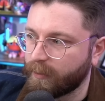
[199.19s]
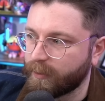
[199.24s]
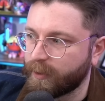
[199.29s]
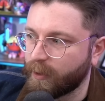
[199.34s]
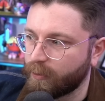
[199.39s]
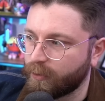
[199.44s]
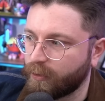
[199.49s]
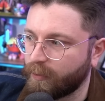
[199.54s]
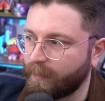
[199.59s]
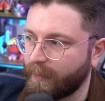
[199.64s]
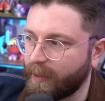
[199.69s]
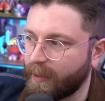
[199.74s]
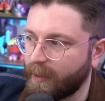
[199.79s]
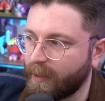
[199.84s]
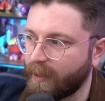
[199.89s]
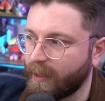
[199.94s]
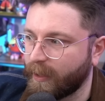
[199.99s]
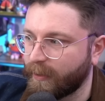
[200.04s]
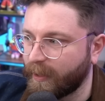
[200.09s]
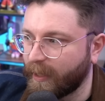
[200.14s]
social
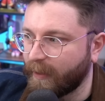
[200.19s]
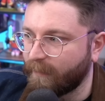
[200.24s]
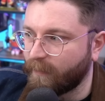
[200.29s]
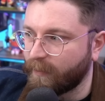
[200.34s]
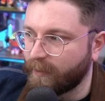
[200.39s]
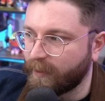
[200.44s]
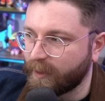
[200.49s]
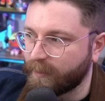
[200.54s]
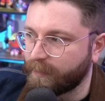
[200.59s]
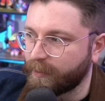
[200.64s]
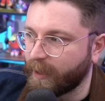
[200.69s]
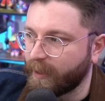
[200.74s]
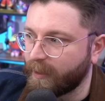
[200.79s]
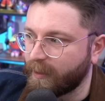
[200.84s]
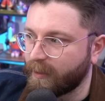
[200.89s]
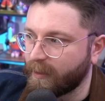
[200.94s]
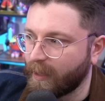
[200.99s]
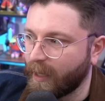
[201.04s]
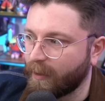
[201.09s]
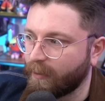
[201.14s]
media now that everything's
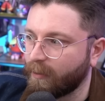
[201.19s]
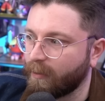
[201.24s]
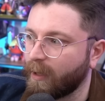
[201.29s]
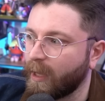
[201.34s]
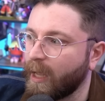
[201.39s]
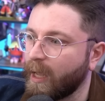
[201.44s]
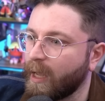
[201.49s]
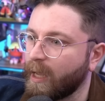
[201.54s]
blended together.